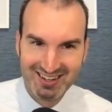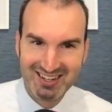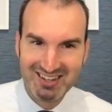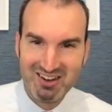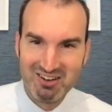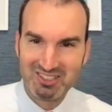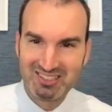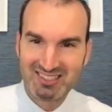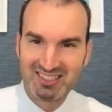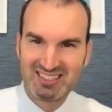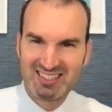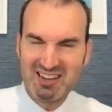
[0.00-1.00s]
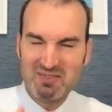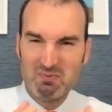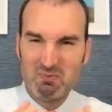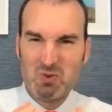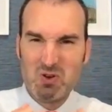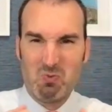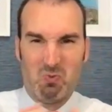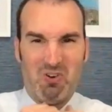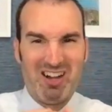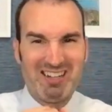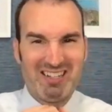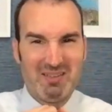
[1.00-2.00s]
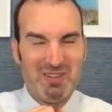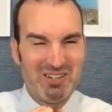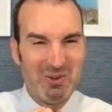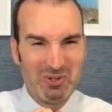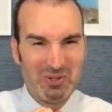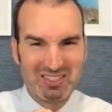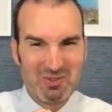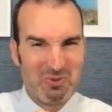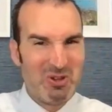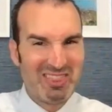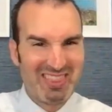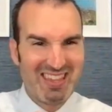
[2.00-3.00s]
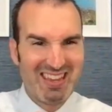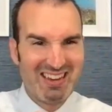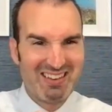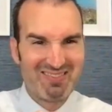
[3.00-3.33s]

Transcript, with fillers: You know, it's it's like we want to be told it's the one thing.